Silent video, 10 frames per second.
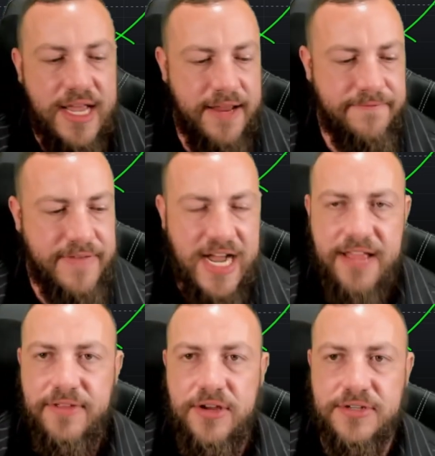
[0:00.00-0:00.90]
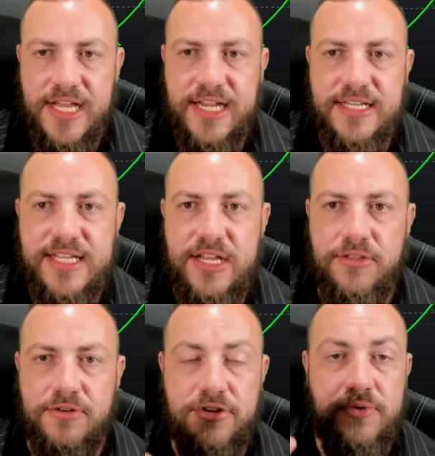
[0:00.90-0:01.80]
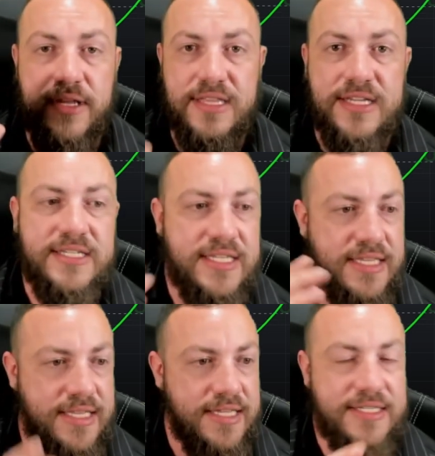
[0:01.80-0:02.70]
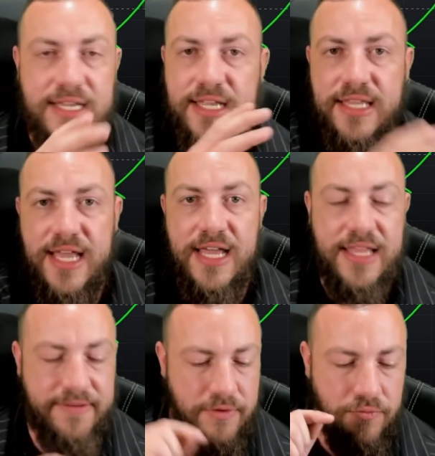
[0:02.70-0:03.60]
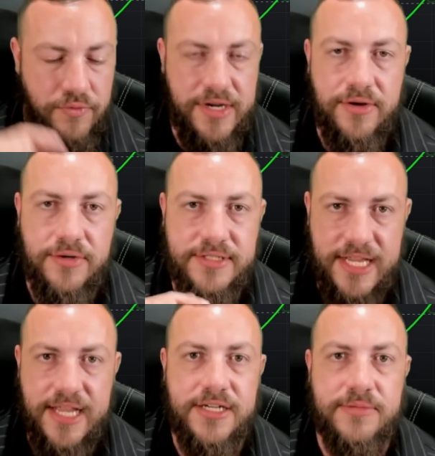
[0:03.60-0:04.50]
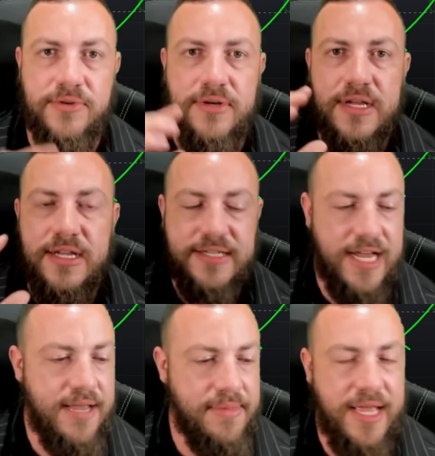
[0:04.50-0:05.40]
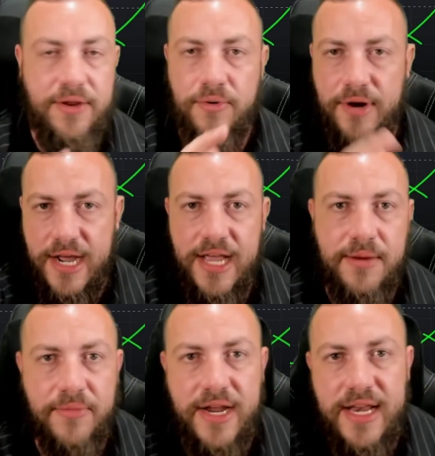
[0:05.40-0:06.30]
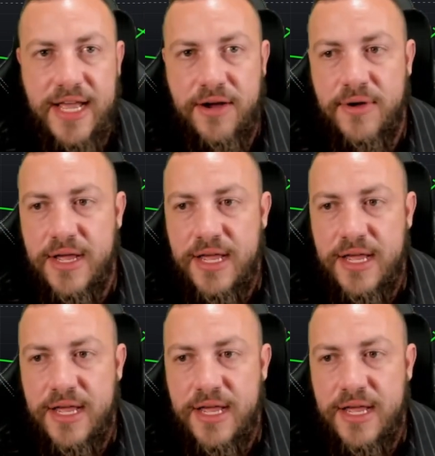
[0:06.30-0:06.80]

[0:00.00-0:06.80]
In 5 years, I can tell you they're doing this, and that. They have a real, tangible timeline or item right now.